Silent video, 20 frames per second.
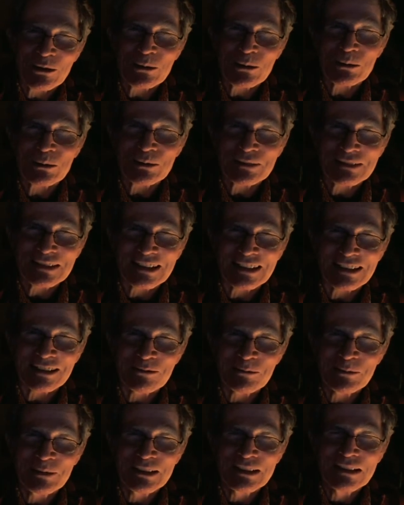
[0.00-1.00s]
the whole
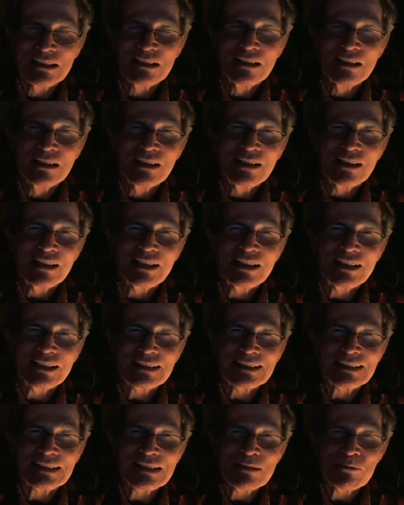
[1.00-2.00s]
time,
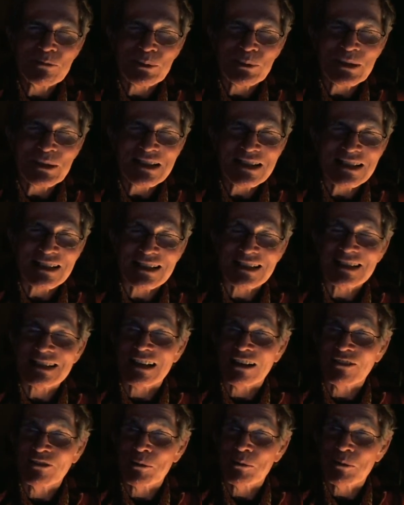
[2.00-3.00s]
it imprints
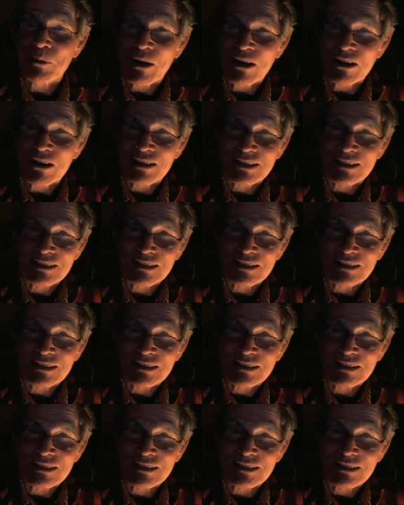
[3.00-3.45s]
itself upon